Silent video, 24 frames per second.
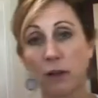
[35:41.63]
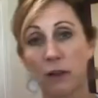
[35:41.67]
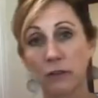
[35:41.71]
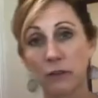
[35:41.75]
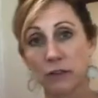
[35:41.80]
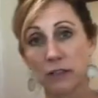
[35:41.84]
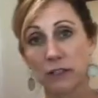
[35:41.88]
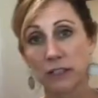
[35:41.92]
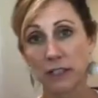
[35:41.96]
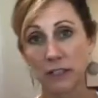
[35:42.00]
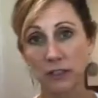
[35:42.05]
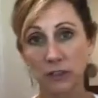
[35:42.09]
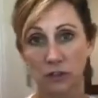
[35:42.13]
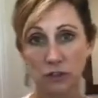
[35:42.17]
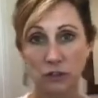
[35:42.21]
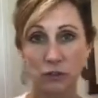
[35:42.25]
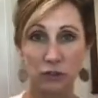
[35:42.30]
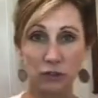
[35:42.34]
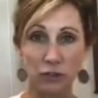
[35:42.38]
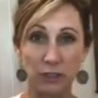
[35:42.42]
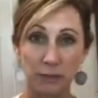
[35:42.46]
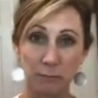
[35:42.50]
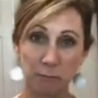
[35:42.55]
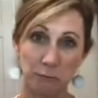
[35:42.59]
all those things are
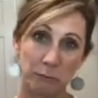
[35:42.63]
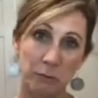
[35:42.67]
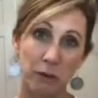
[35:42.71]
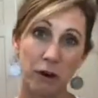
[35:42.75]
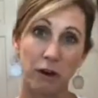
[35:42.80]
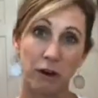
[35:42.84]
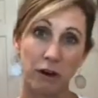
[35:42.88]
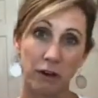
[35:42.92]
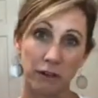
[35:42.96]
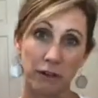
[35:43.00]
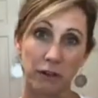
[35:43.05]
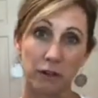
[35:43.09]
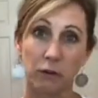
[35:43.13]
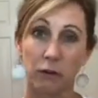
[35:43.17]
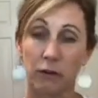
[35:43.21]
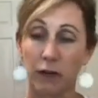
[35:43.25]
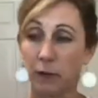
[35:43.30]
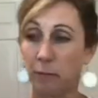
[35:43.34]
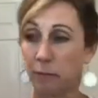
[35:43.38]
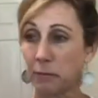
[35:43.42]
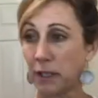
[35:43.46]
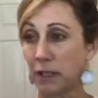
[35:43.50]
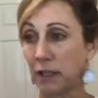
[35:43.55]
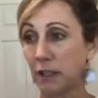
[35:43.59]
usually part of the
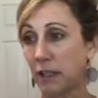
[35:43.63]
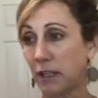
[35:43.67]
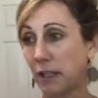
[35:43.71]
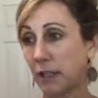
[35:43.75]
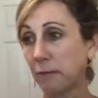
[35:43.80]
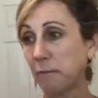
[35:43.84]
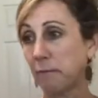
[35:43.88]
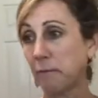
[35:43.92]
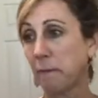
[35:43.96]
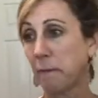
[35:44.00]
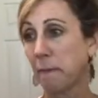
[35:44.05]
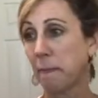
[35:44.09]
cramping thing.